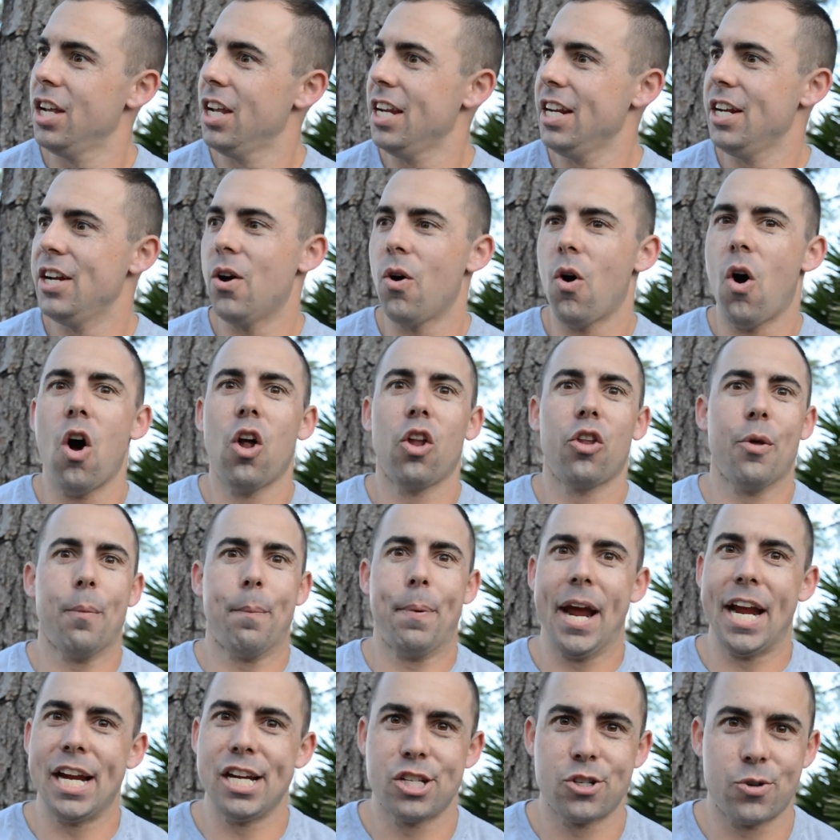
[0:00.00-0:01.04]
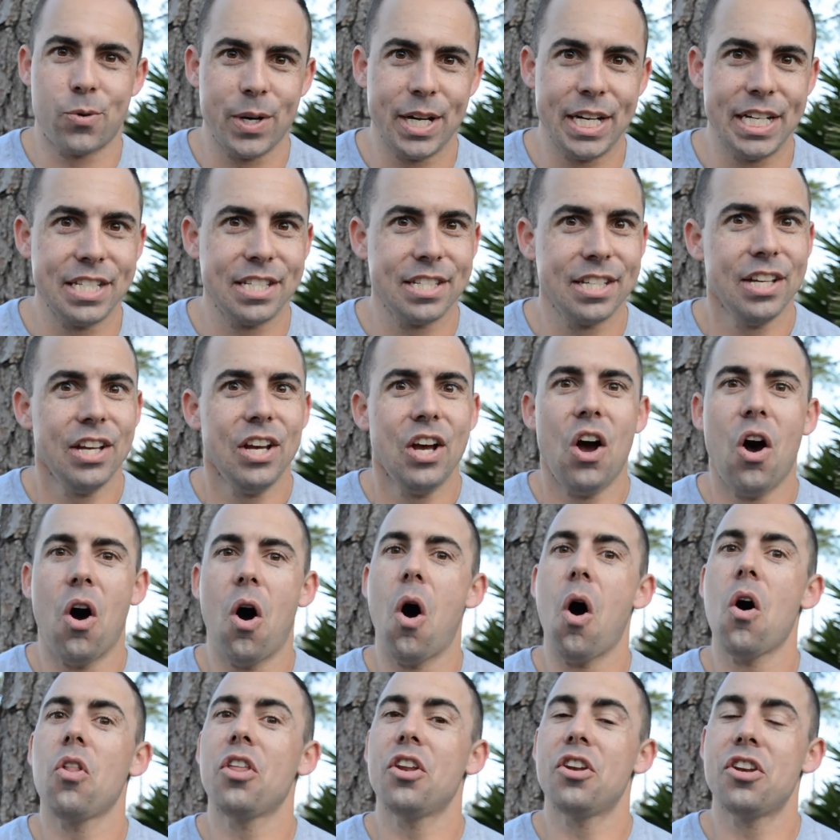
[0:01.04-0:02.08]
you know, all the pastries,
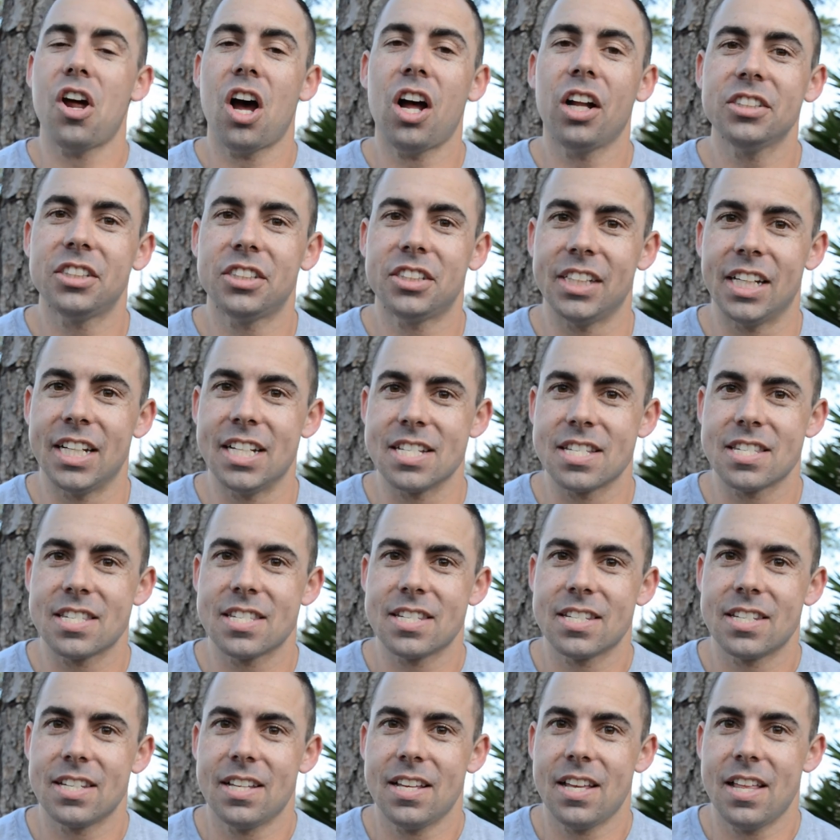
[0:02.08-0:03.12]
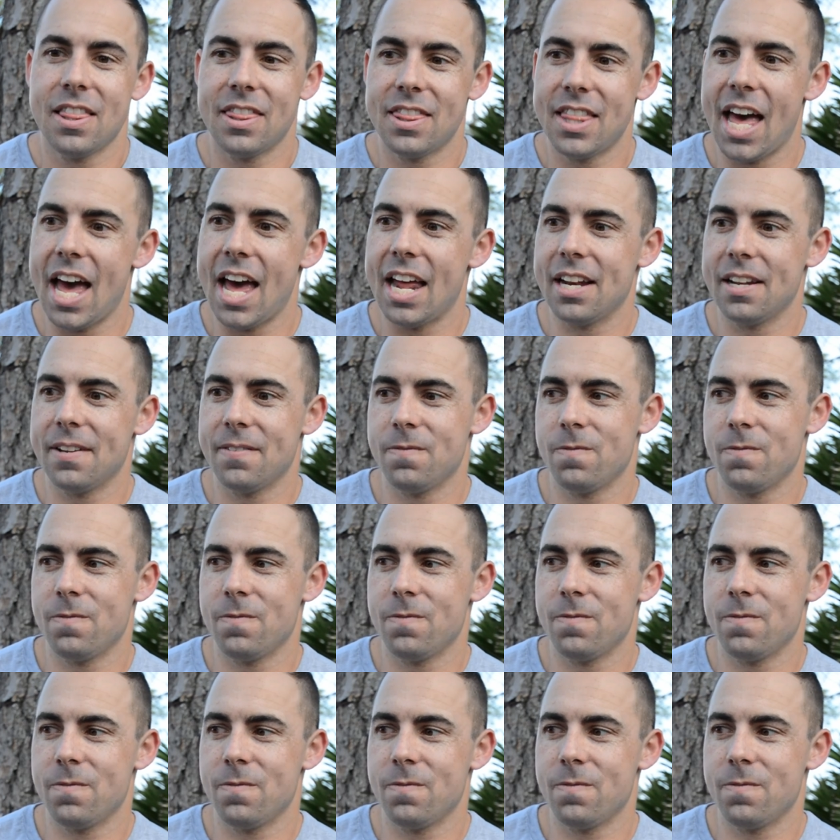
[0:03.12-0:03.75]
all the nonsense that